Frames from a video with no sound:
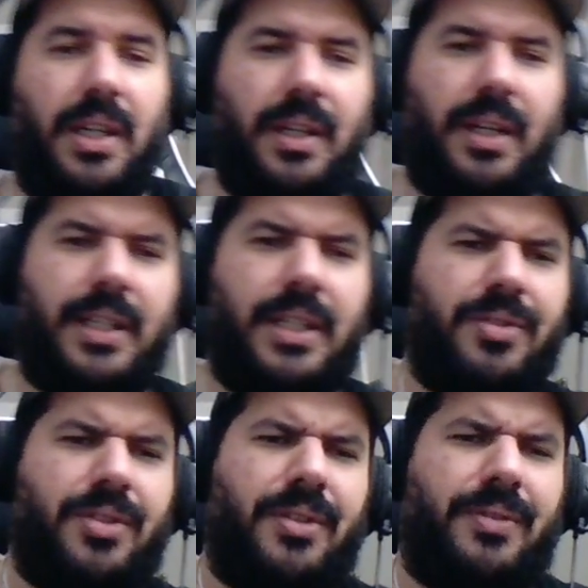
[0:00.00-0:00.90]
I
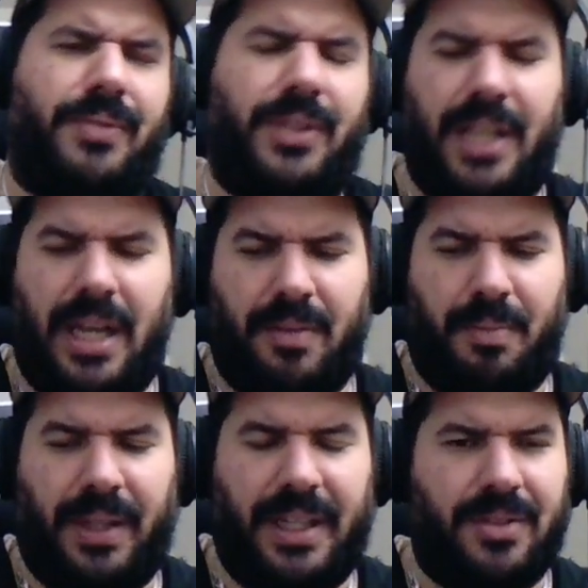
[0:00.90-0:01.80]
guess you don't really have
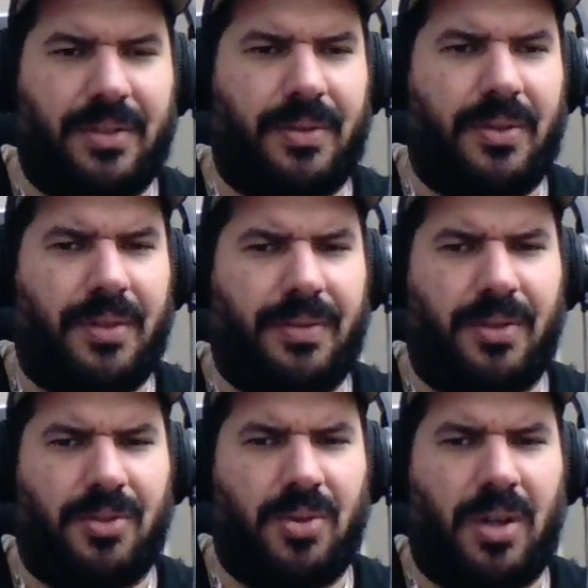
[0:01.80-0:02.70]
plans of going for
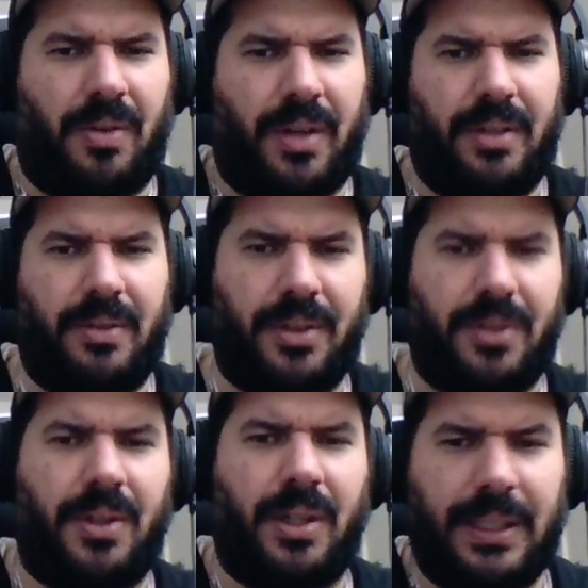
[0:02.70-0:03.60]
a draw, right? You want to
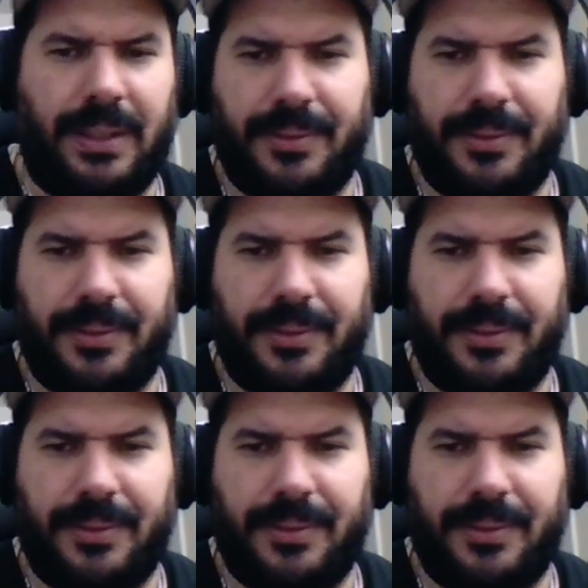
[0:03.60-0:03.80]
go all out.